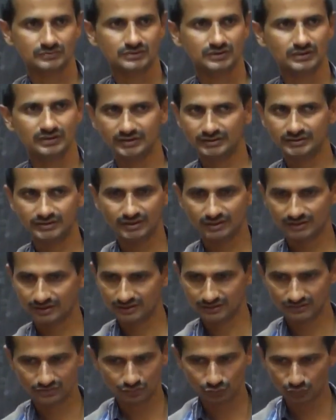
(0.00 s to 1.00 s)
in this year.
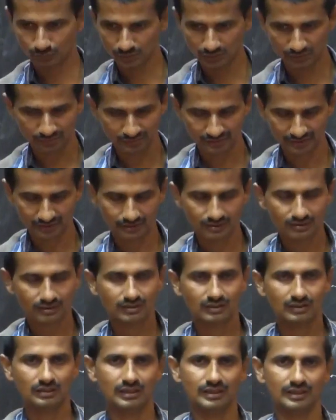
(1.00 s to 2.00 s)
There is no blueprint,
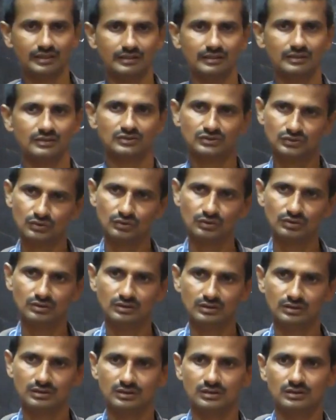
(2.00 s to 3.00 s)
and so
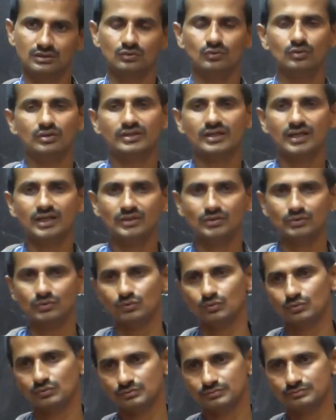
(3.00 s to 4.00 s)
we will try
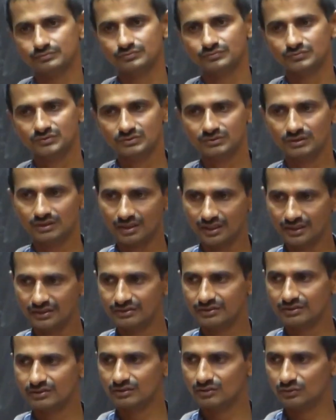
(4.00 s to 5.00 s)
to
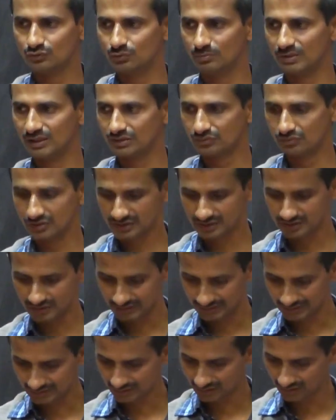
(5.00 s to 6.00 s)
write 2-mark
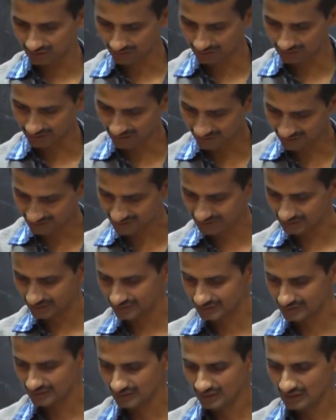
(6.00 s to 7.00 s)
questions or the
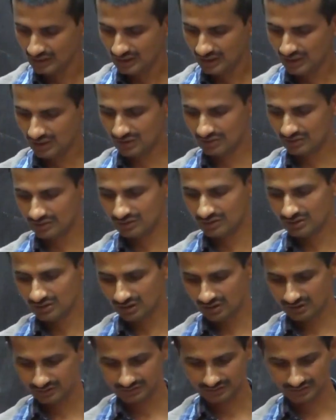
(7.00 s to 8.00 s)
RCs or the
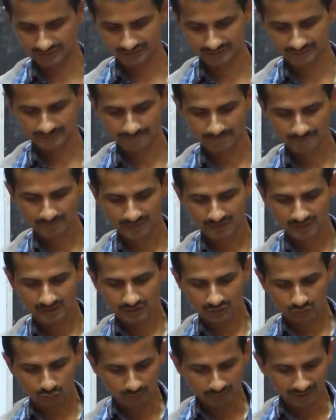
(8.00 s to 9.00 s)
others.
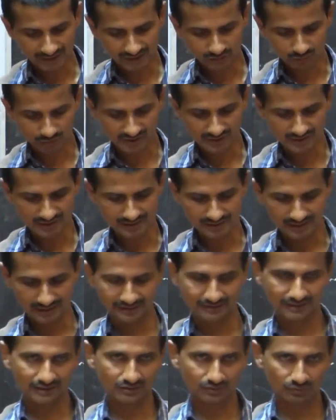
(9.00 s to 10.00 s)
2-mark questions
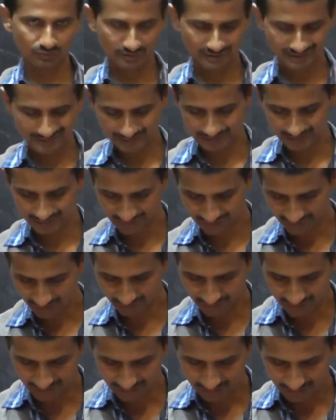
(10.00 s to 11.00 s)
like that we'll discuss little
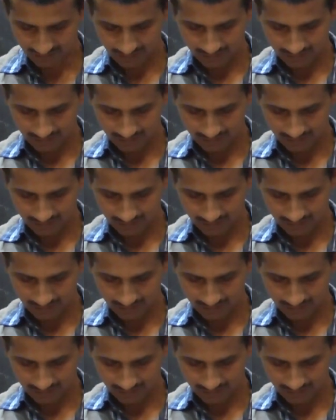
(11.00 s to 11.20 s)
bit.